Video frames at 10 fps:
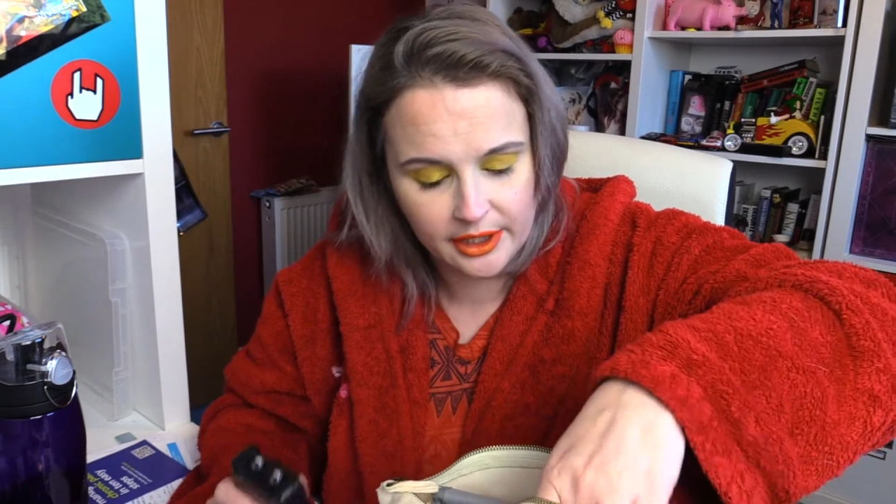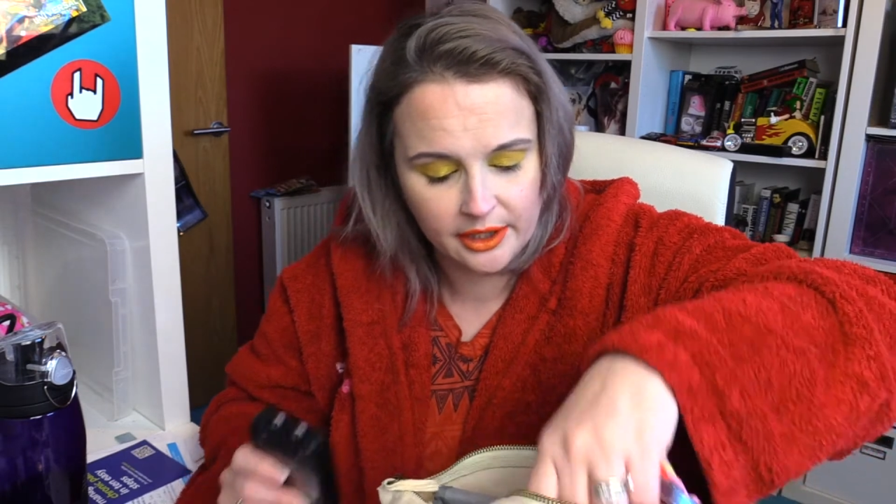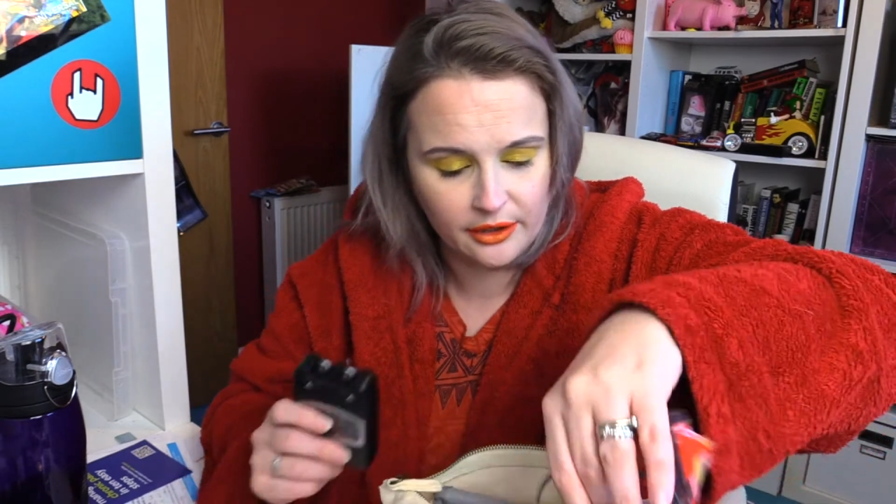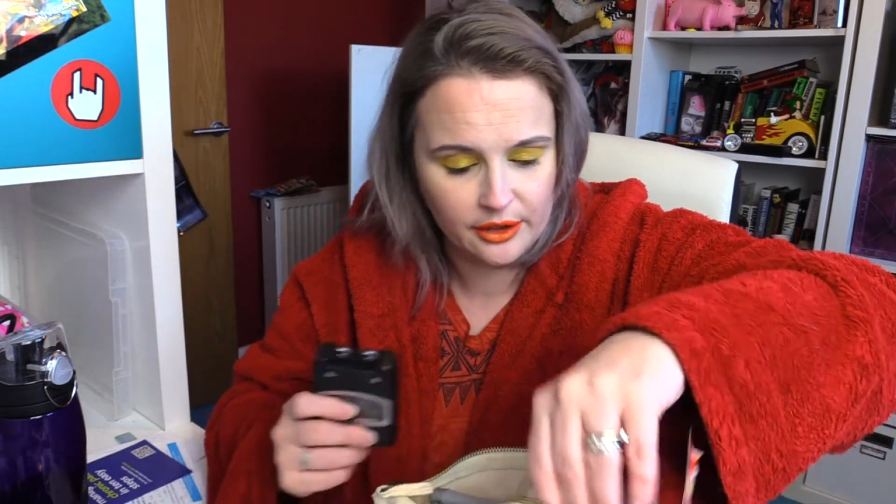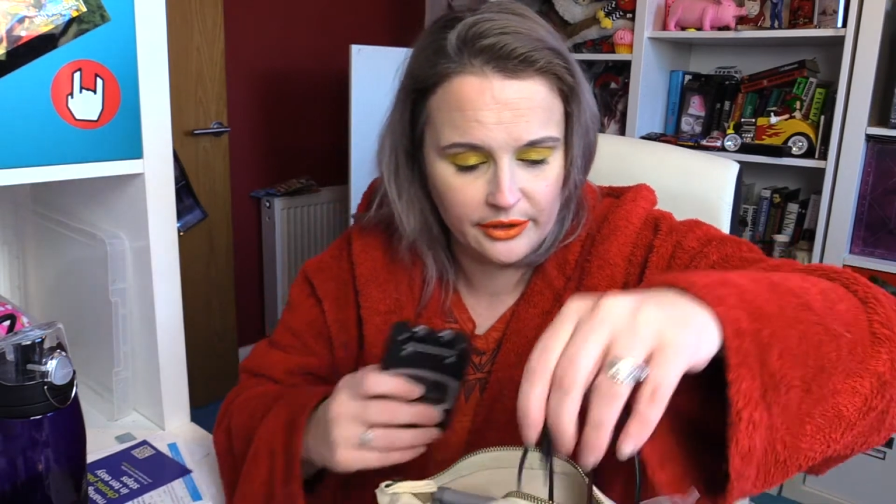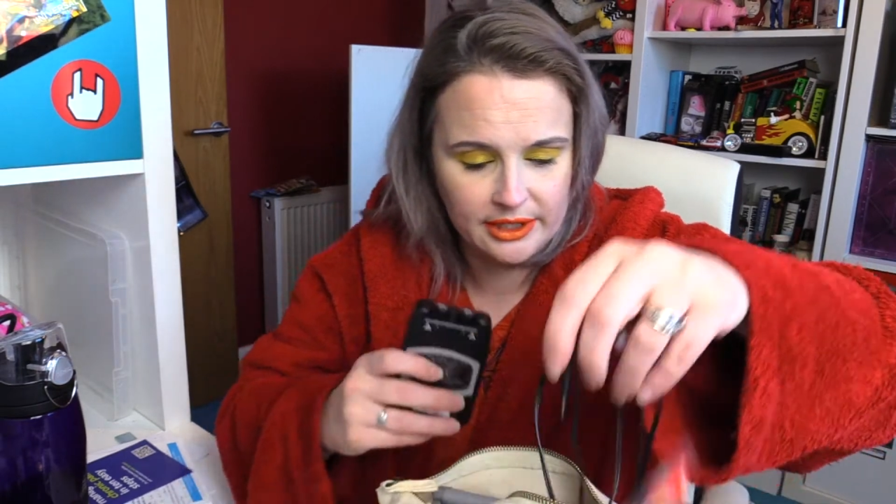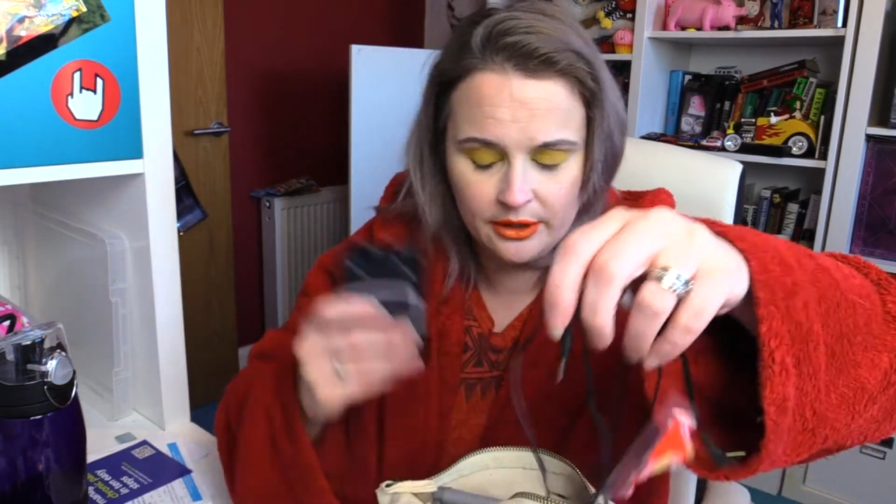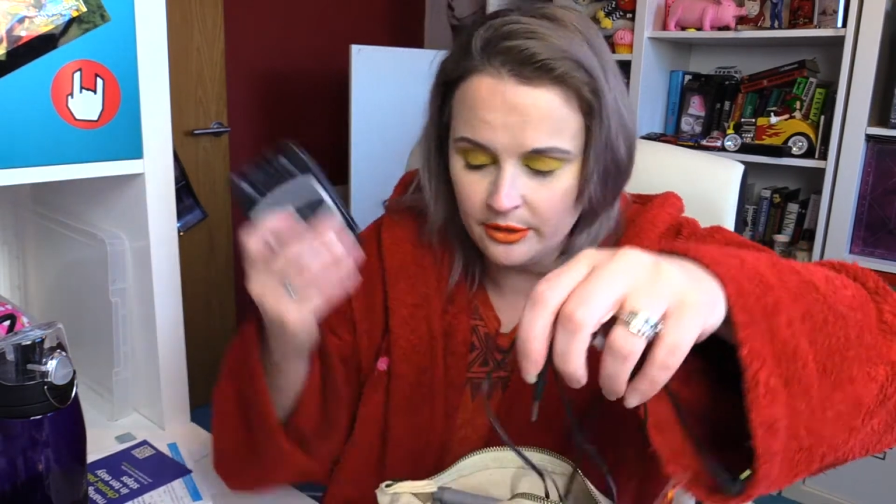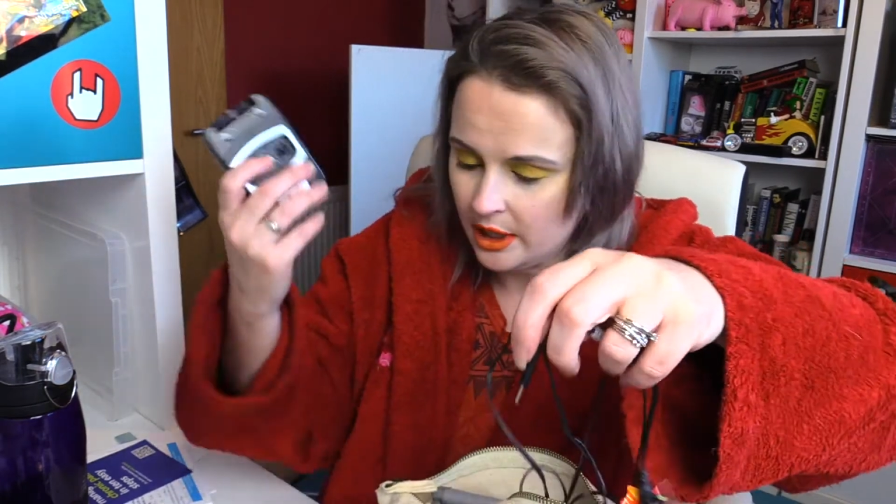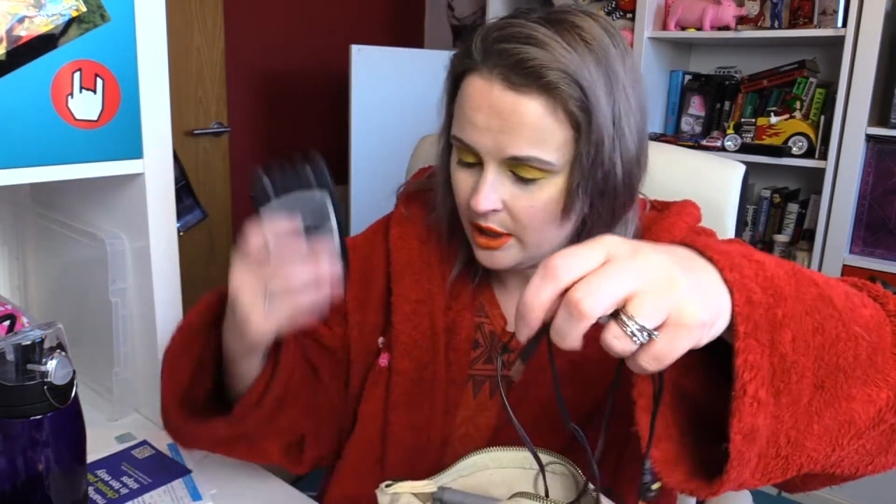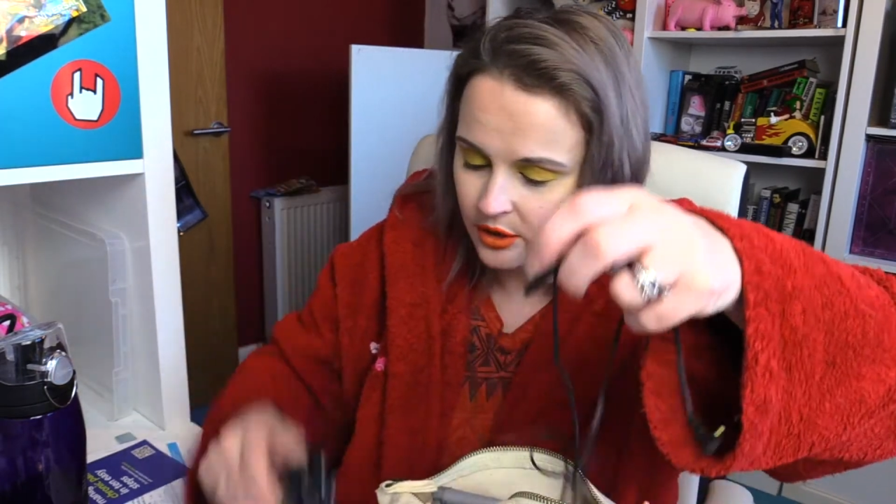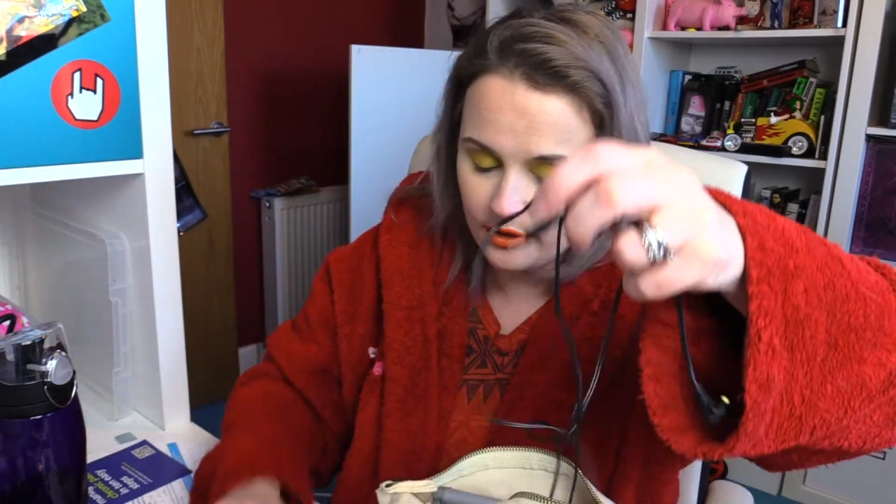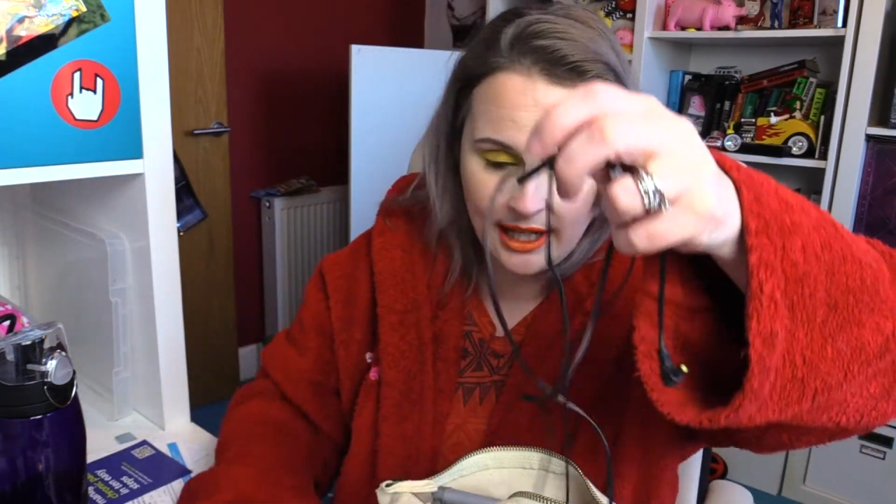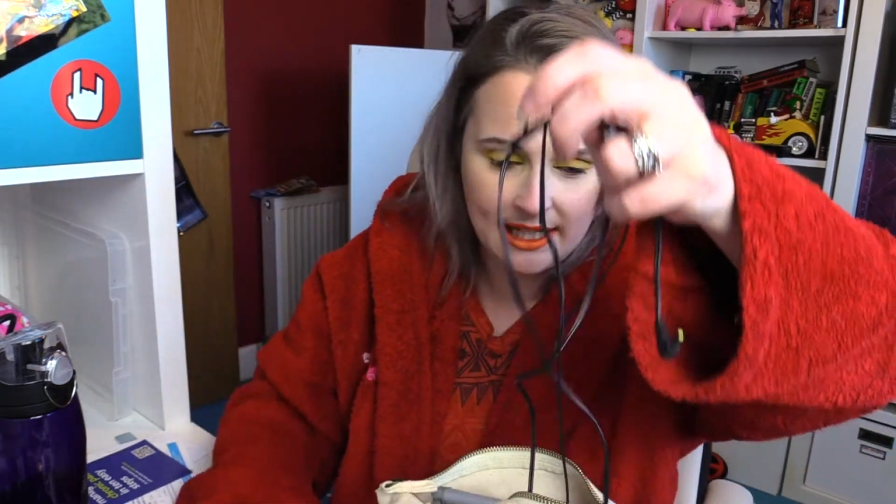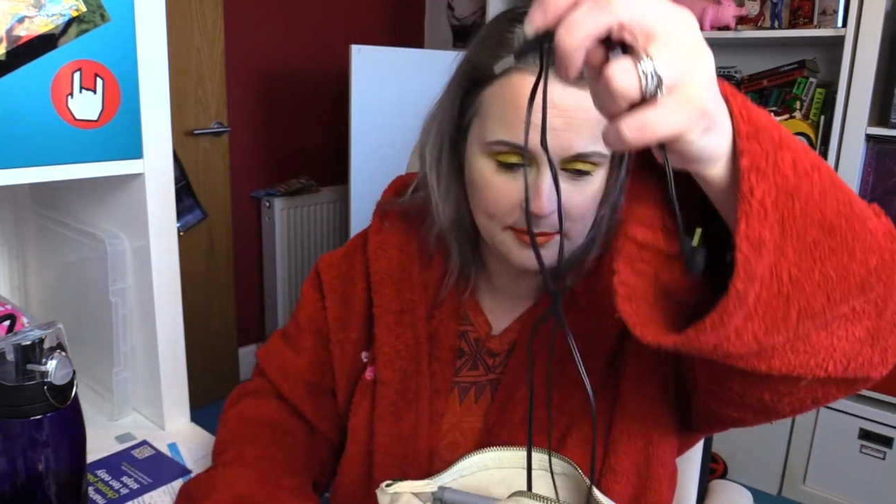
in another video. So that